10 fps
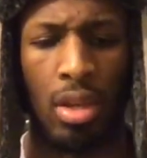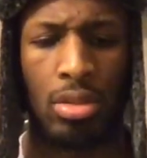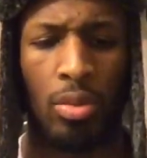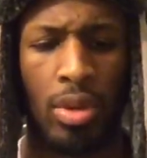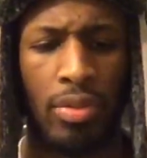
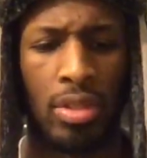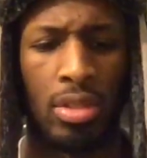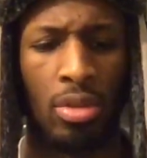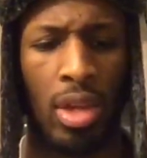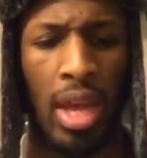So I wonder if this
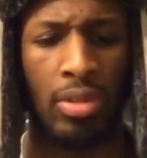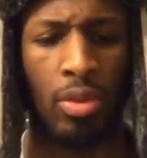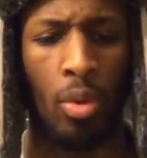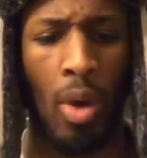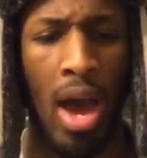is going to last
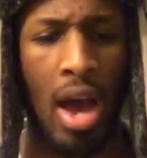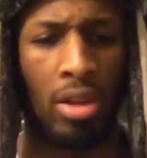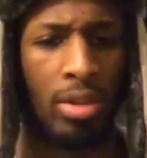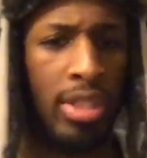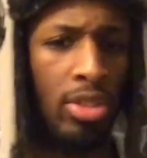for a while
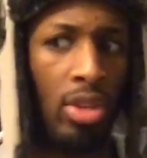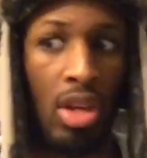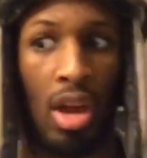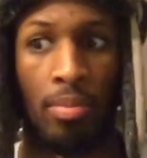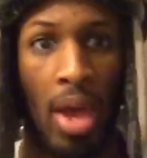or he's going to
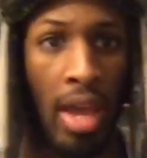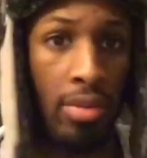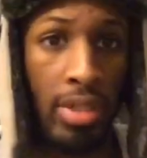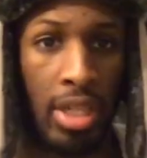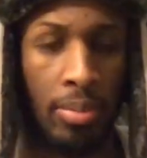come back
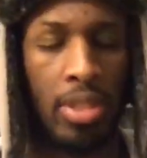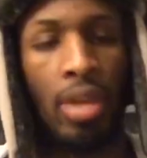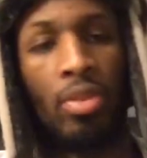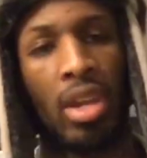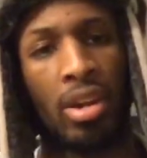and redeem
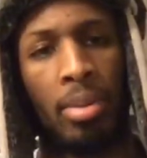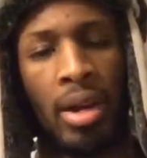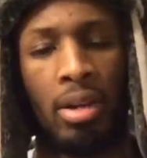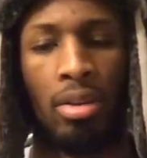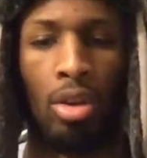himself and let
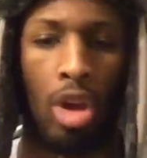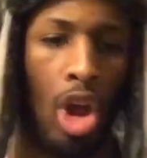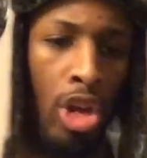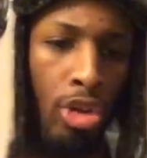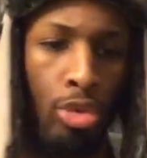everybody know, look,
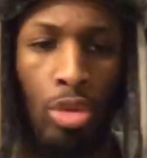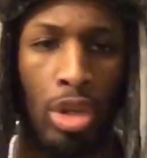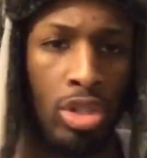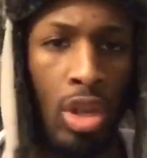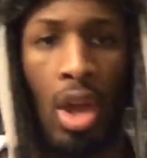I had to do
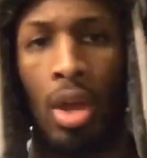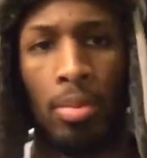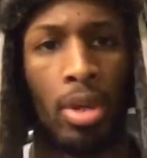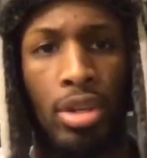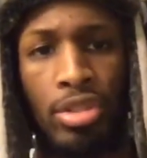this
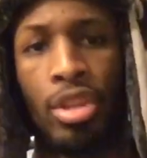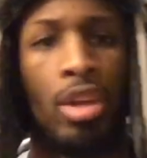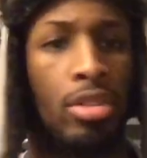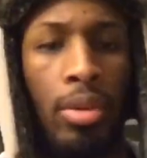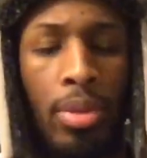because
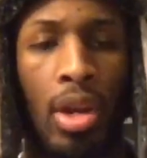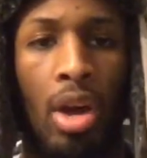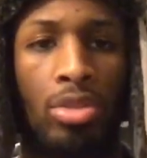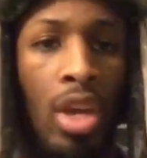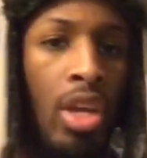something
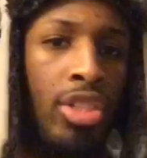else.